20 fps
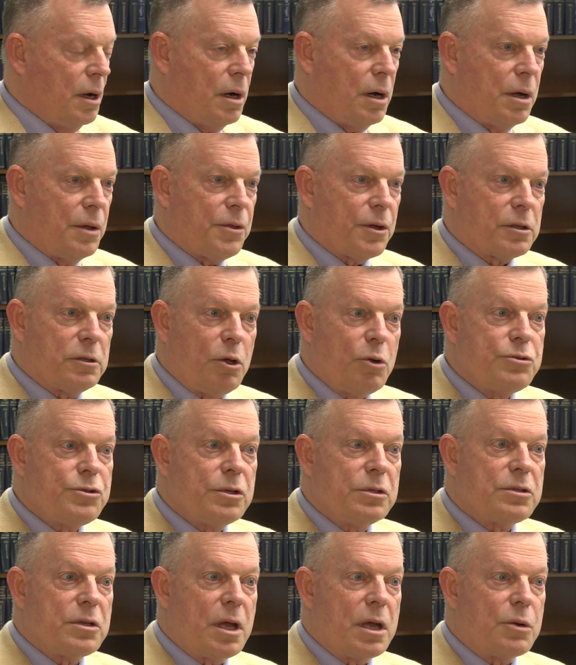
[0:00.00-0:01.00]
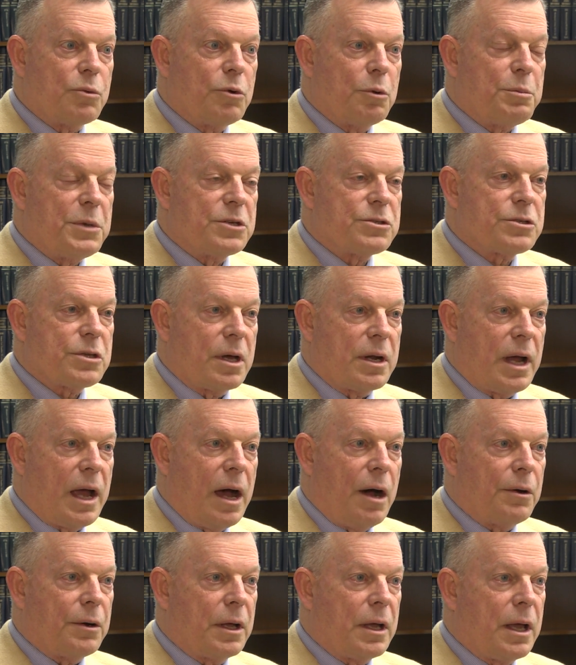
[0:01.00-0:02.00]
The closing date will be set
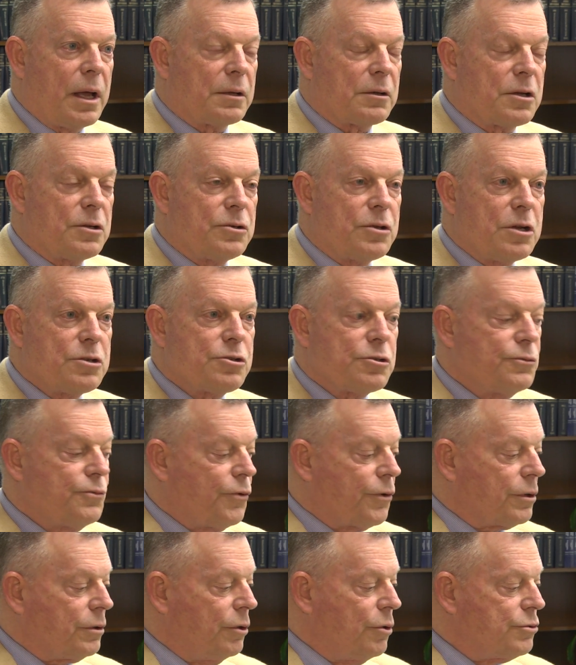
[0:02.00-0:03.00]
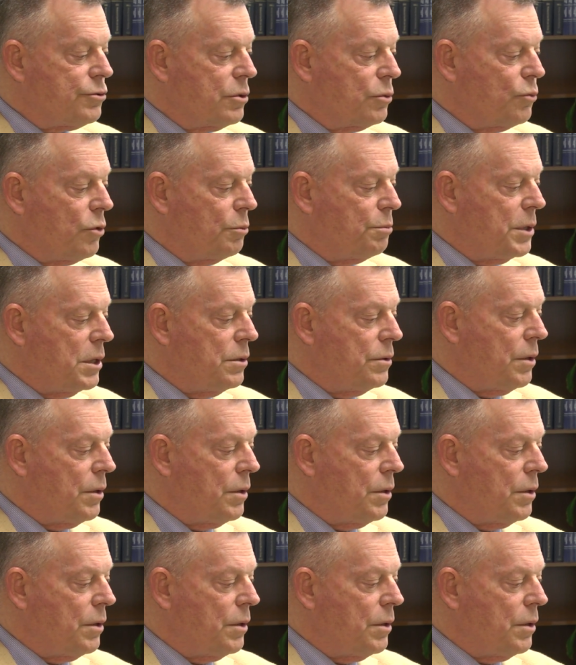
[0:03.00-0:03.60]
out, and conditions for closing will be